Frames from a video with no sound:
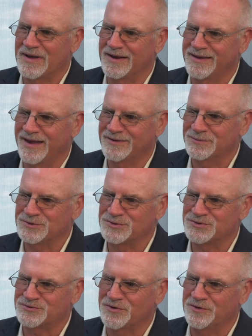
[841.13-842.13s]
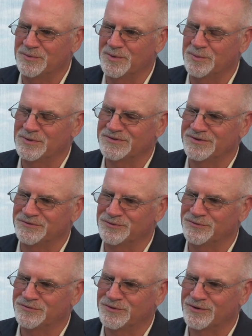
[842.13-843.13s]
podcast, which is trophy moments and a
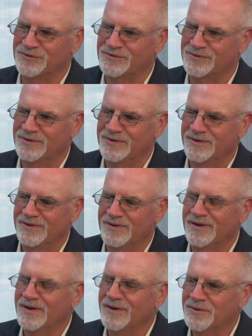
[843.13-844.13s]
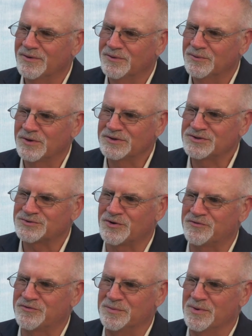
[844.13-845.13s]
few firsts. What's a
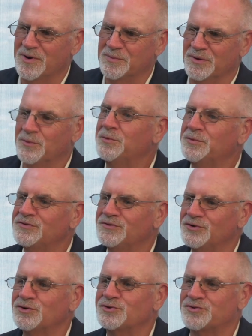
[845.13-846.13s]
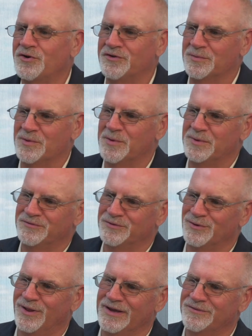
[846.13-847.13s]
trophy moment? What was your trophy moment of
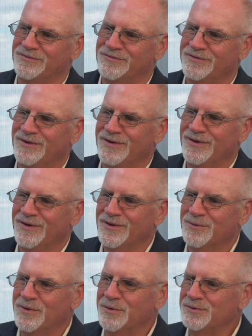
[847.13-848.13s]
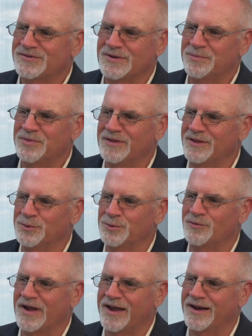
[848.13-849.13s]
your life? What was something that you were
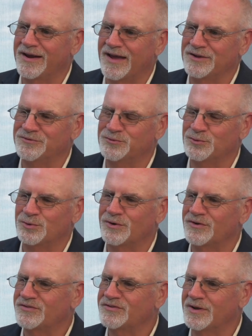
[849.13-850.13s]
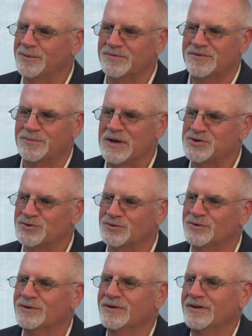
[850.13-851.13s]
recognized for, or some
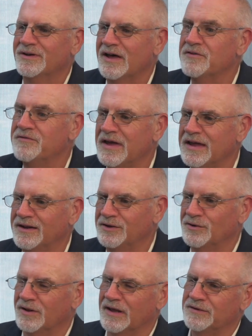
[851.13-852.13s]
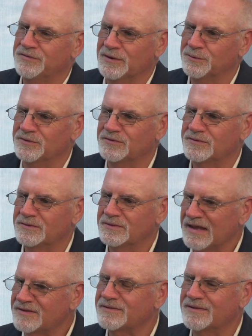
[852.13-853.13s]
special event in your life that's
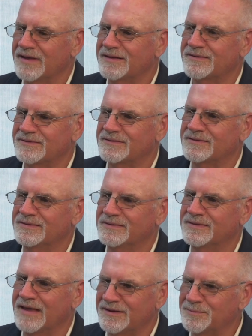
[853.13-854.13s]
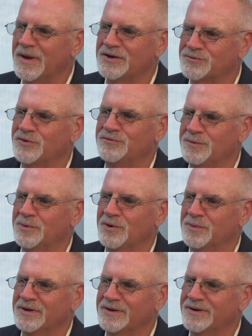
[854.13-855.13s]
my trophy
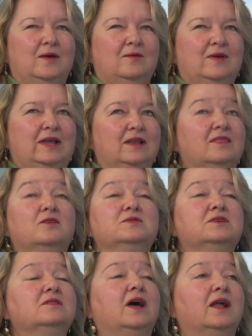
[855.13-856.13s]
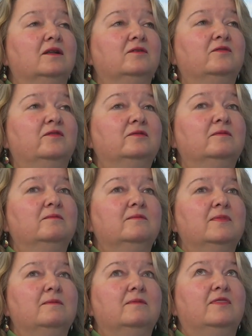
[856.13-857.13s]
moment? All right. There's a lot of
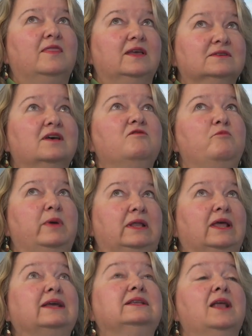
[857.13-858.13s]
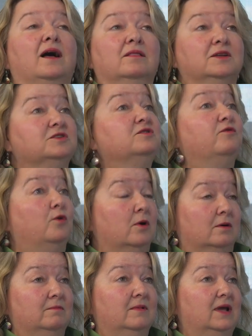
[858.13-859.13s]
things I've been acknowledged
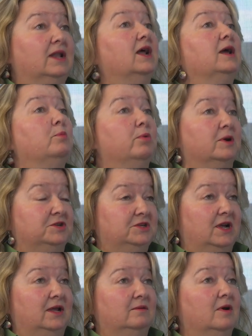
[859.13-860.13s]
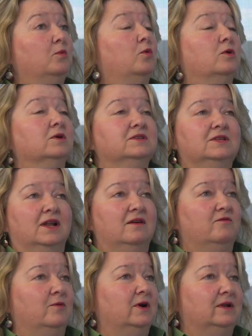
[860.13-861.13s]
for, and I appreciate awards that
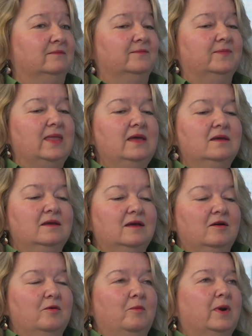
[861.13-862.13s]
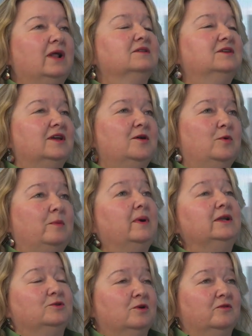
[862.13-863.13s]
I've won. But I'll tell you what
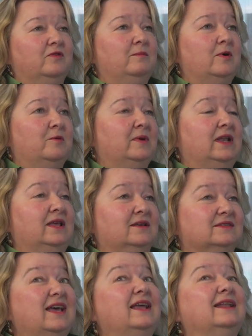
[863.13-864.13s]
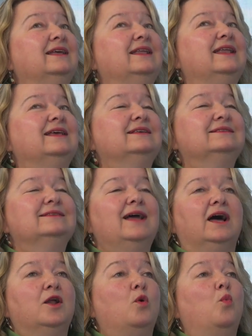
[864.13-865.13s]
my trophy moment is, and it is
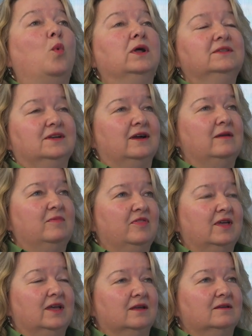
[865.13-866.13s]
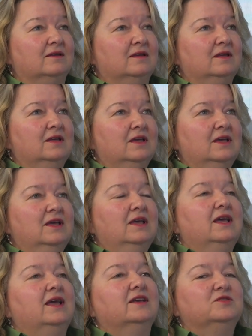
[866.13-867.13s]
not a one-time thing.
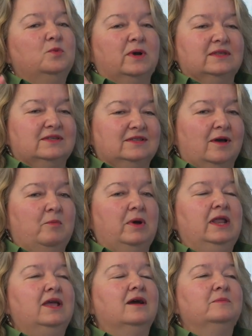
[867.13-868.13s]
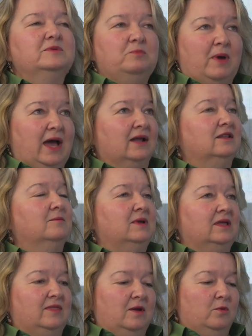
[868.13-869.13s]
It's when somebody comes back to
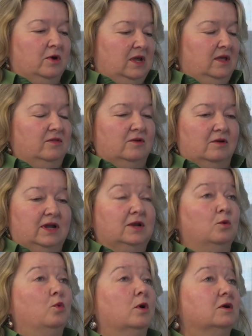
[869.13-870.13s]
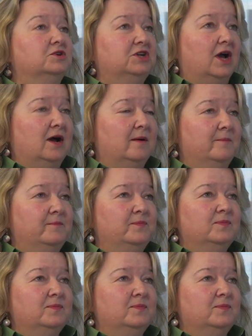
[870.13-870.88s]
me. They were either in a workshop,